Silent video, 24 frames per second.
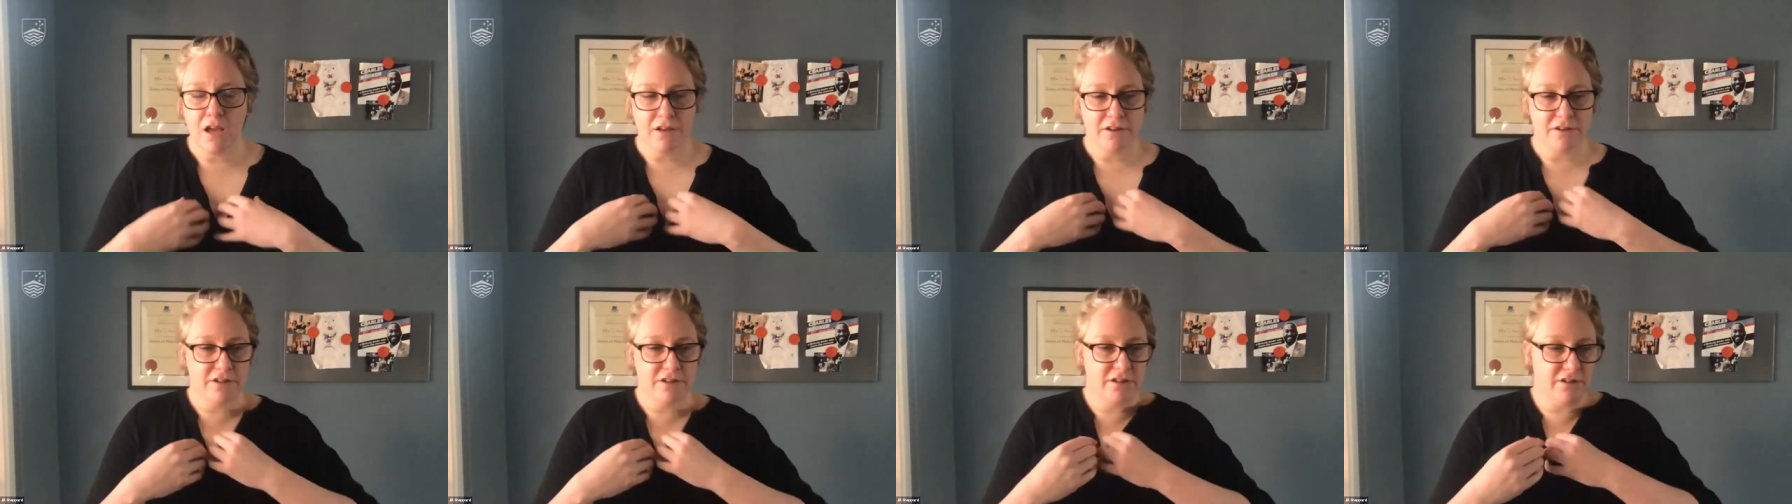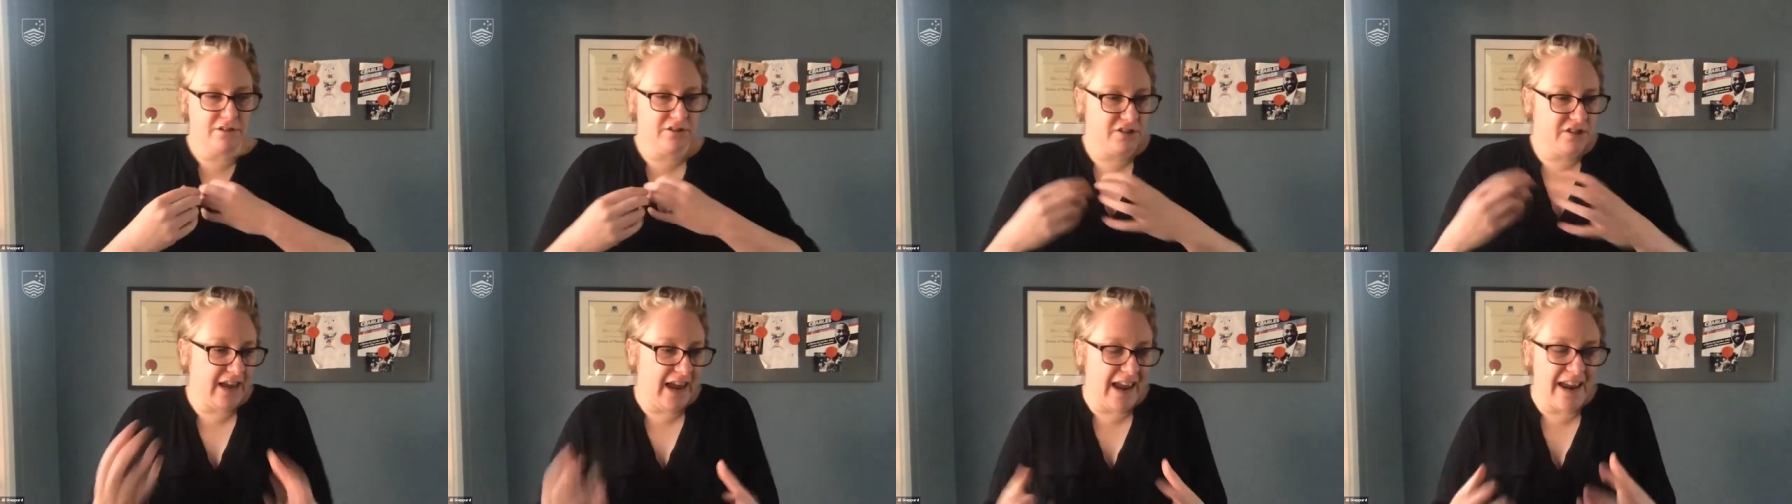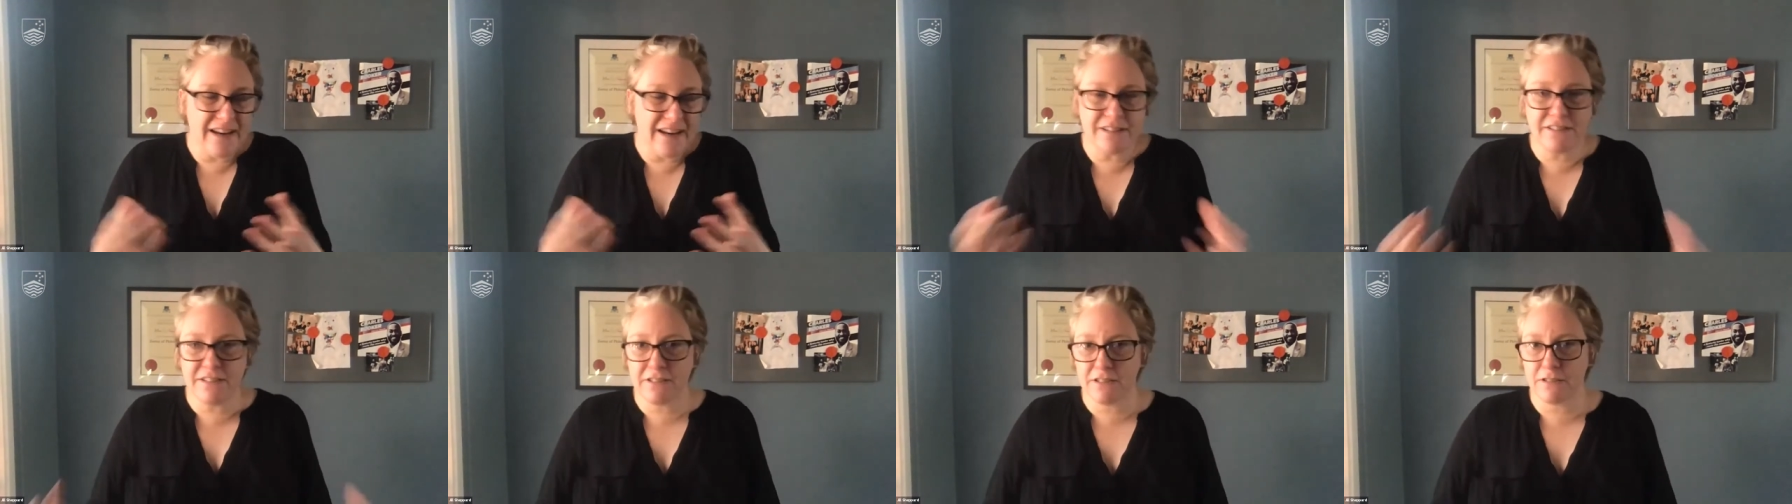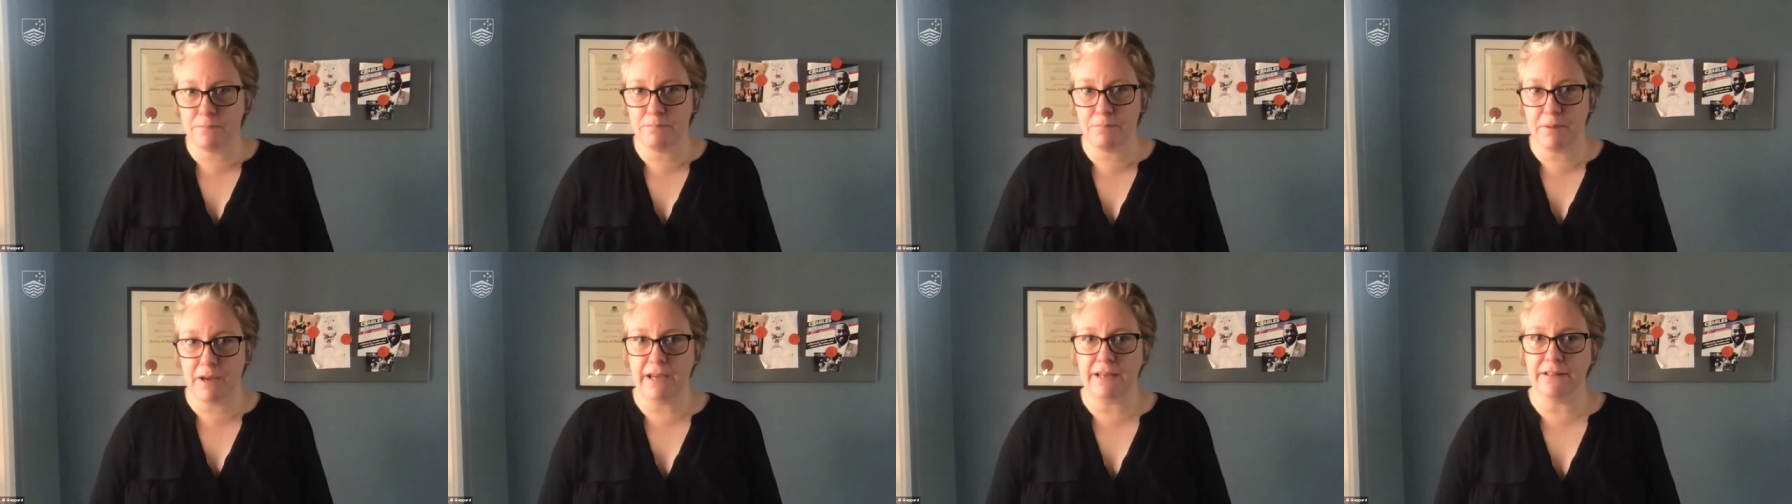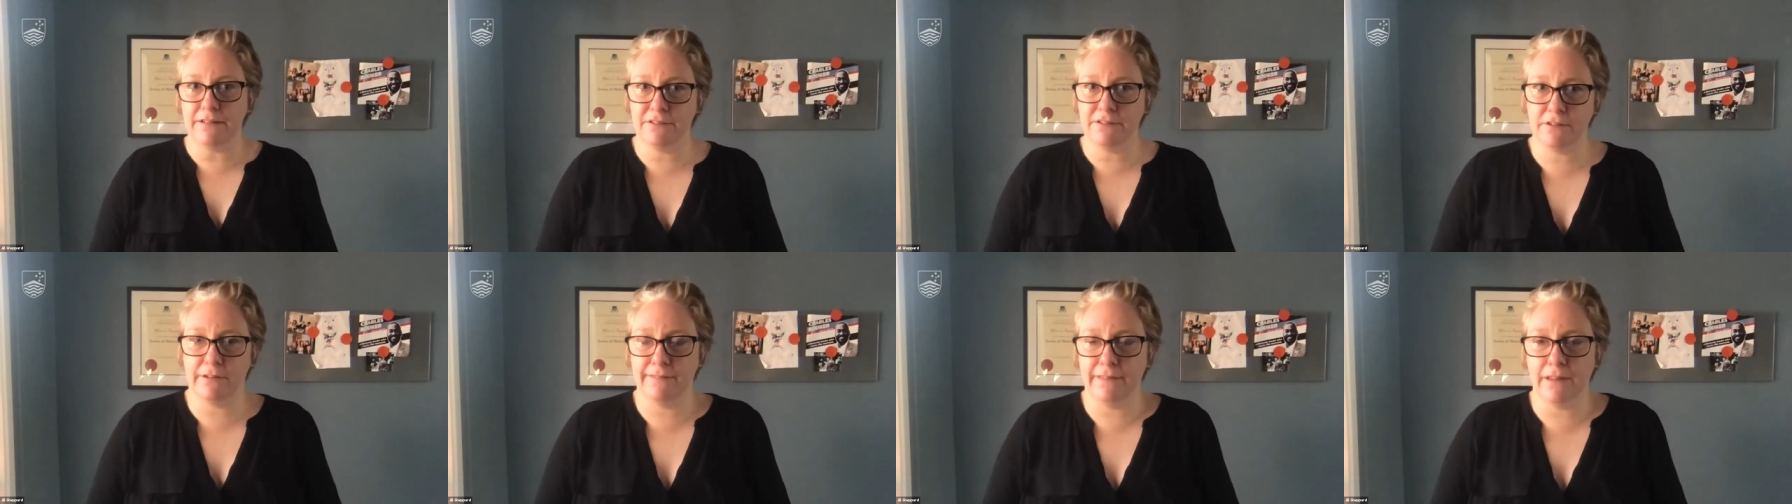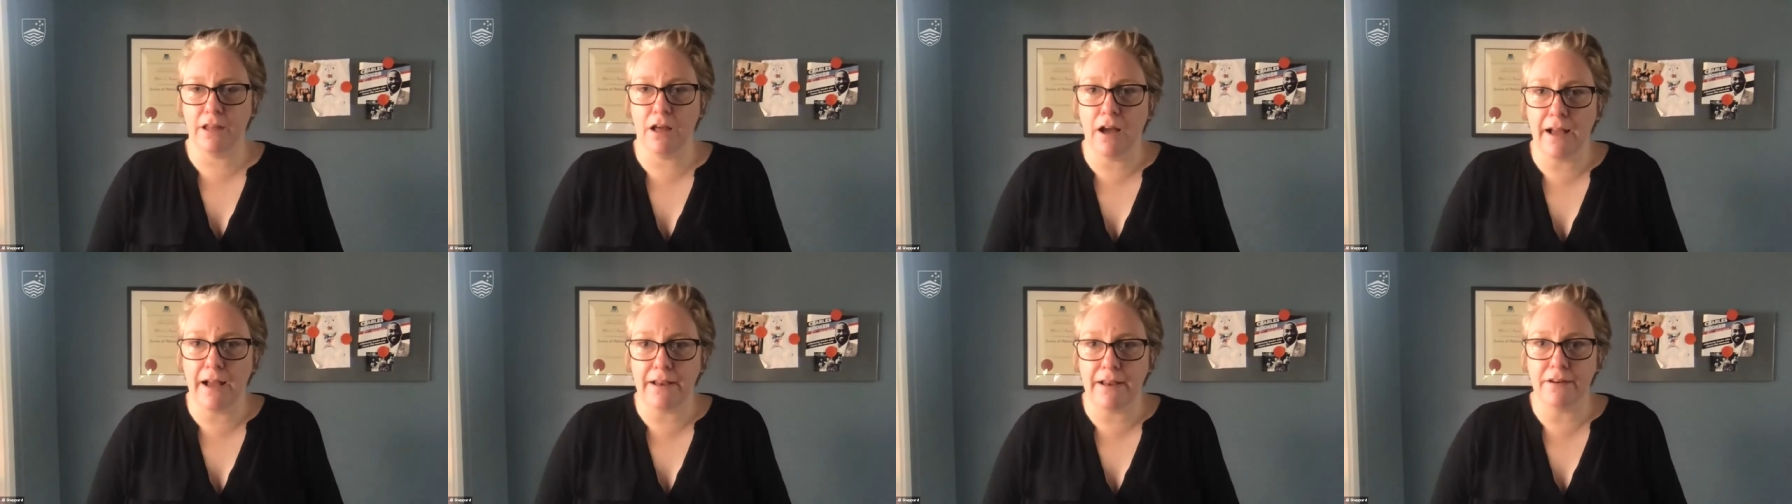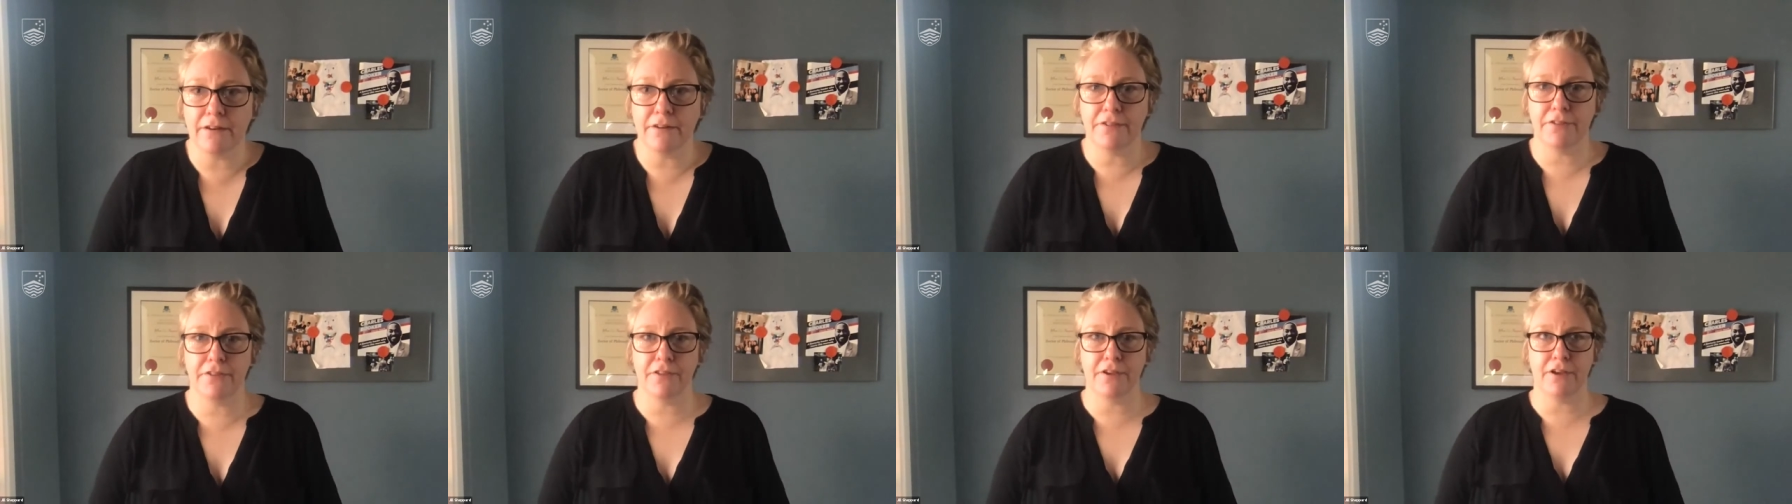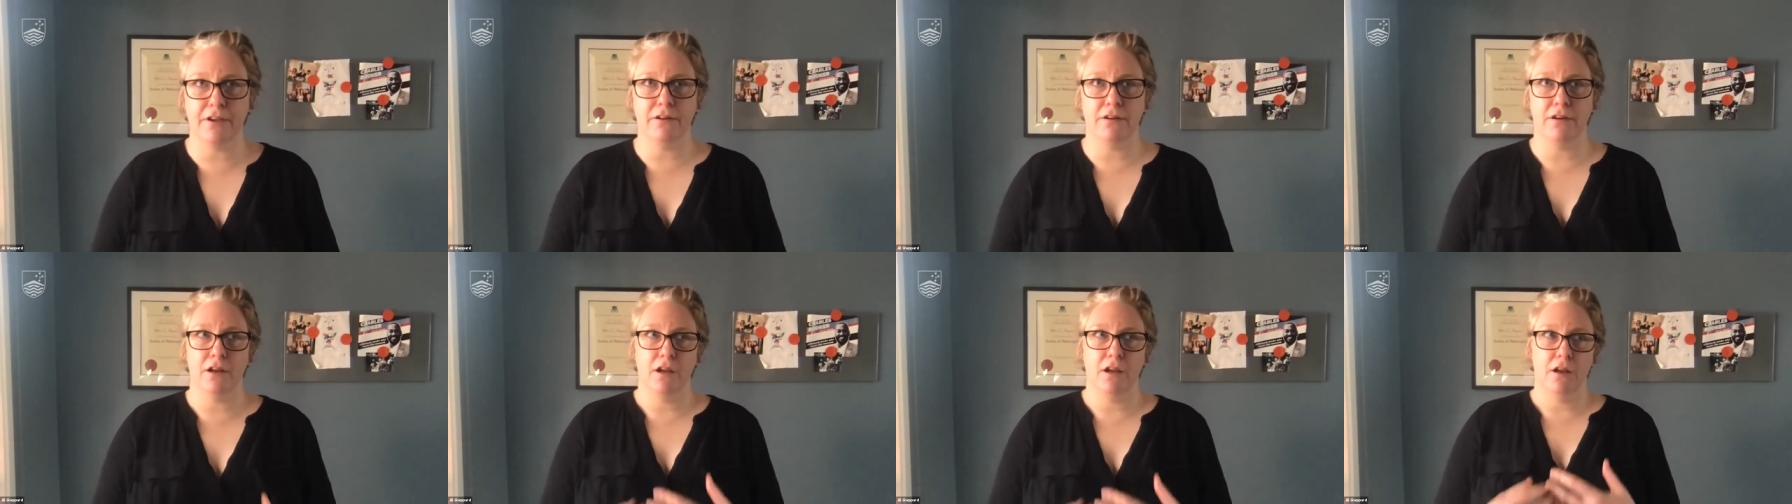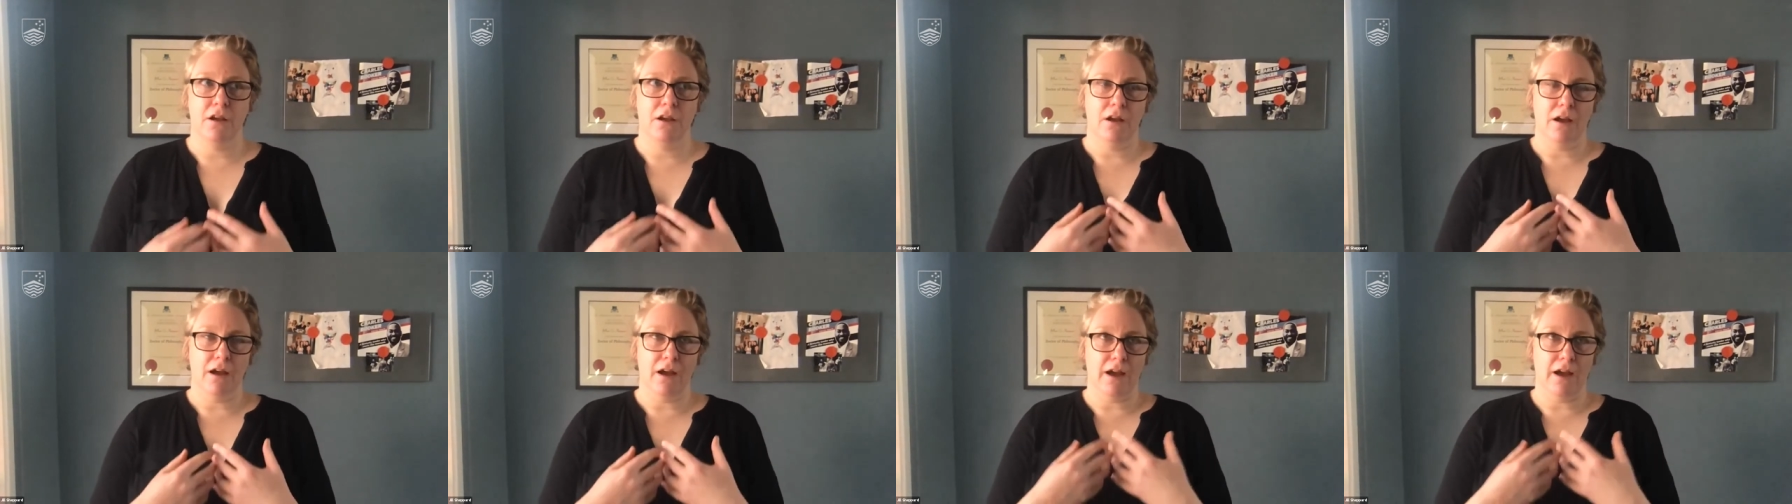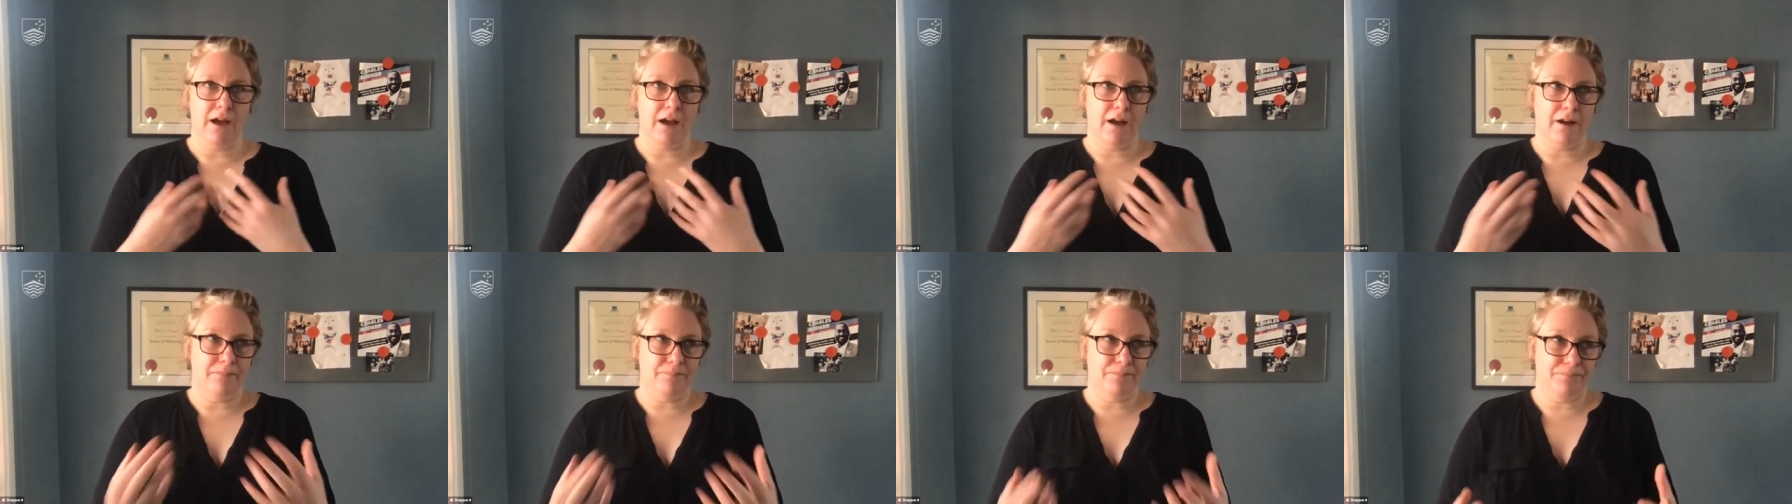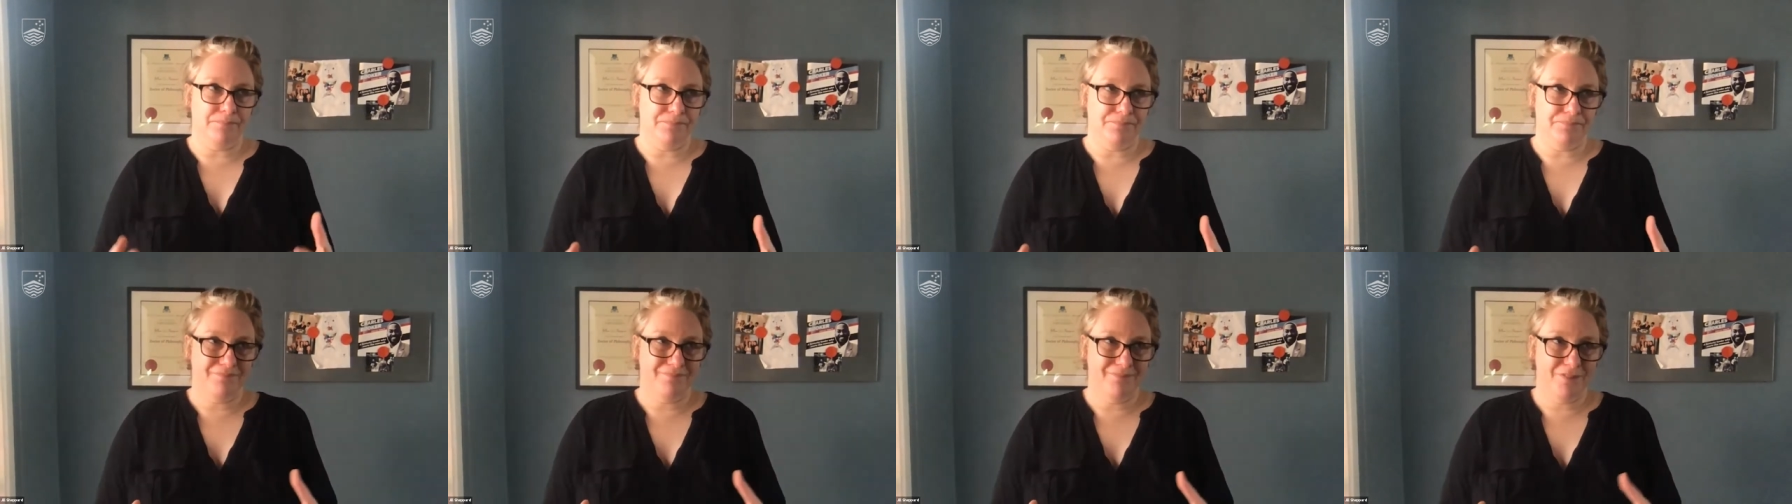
to to enter debates online that um,